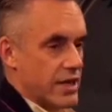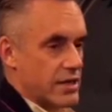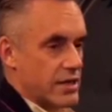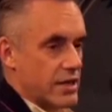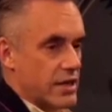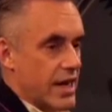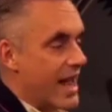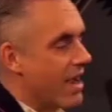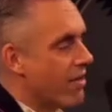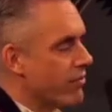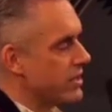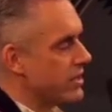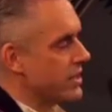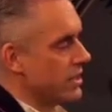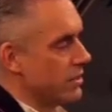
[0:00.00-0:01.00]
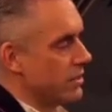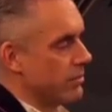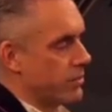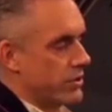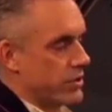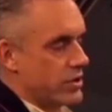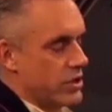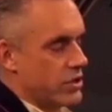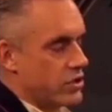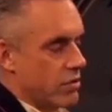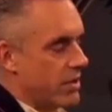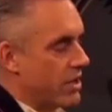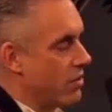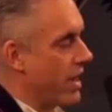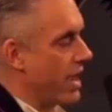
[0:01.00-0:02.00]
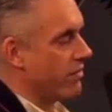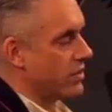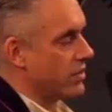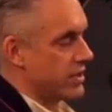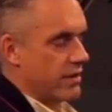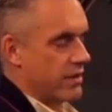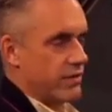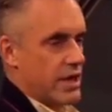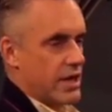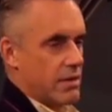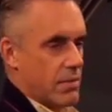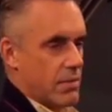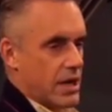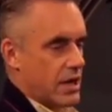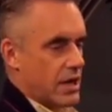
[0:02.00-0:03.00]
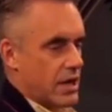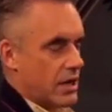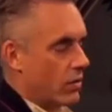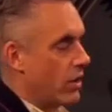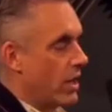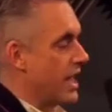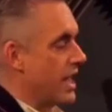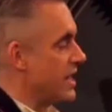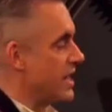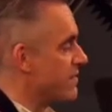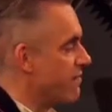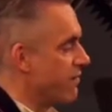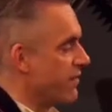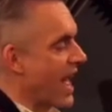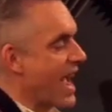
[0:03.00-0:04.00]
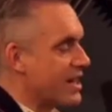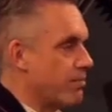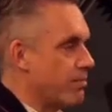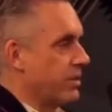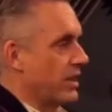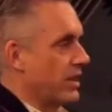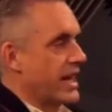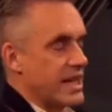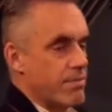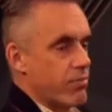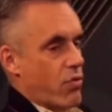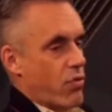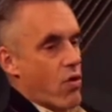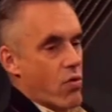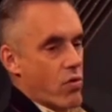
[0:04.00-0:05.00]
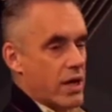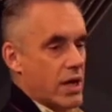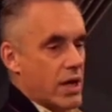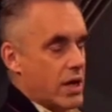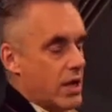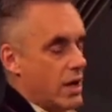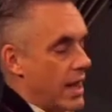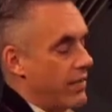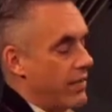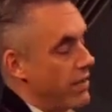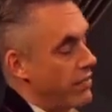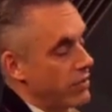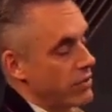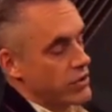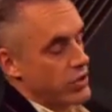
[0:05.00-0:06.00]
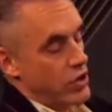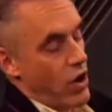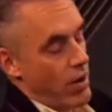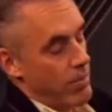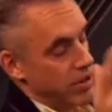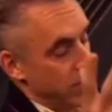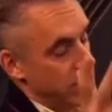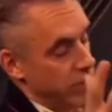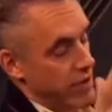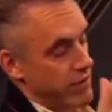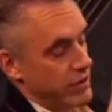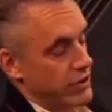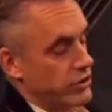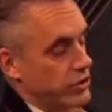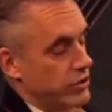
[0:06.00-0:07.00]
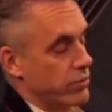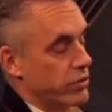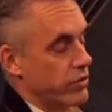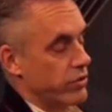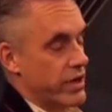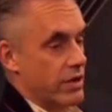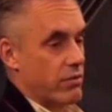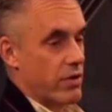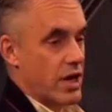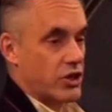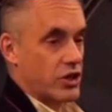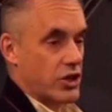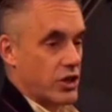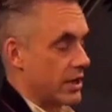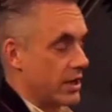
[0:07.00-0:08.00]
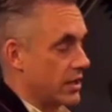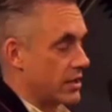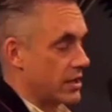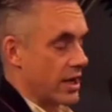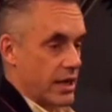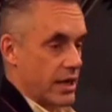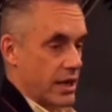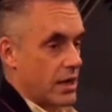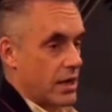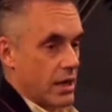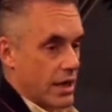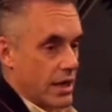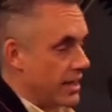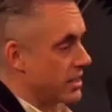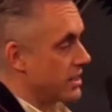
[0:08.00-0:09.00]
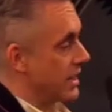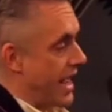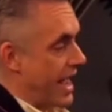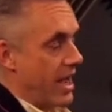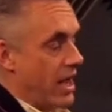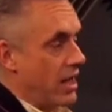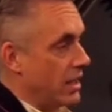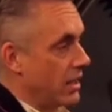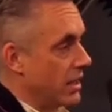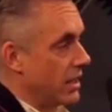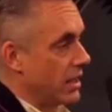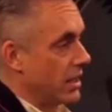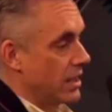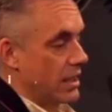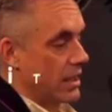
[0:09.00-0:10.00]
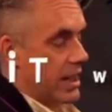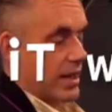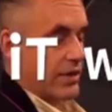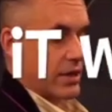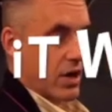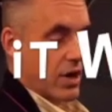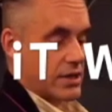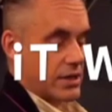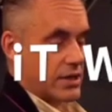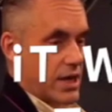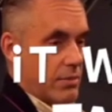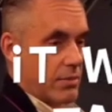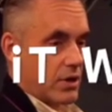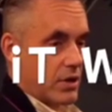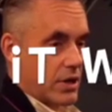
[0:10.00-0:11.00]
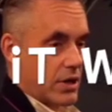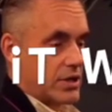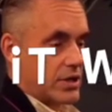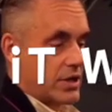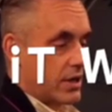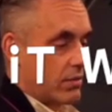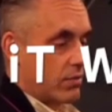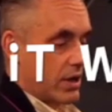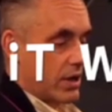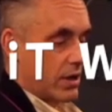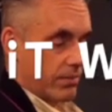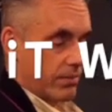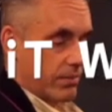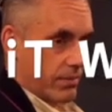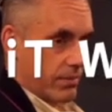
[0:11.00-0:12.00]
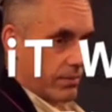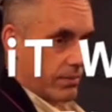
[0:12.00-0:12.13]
hits, and every single person in Germany who ever saved any money at all is flat, bloody broke. And then there's a communist revolution brewing in Russia, and it's like, it's hell. And the Nazis came along and said, well,